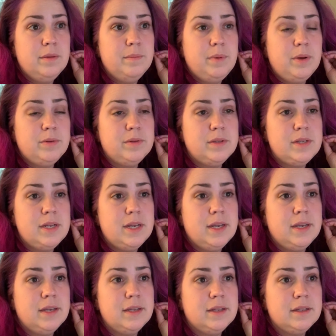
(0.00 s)

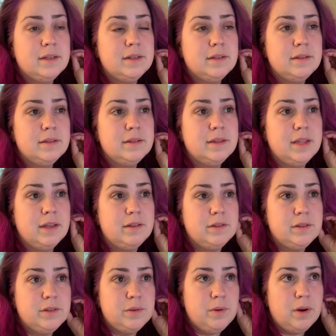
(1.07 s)
posting
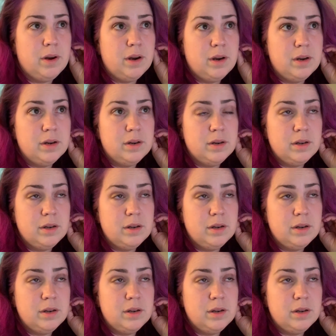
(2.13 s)
things to our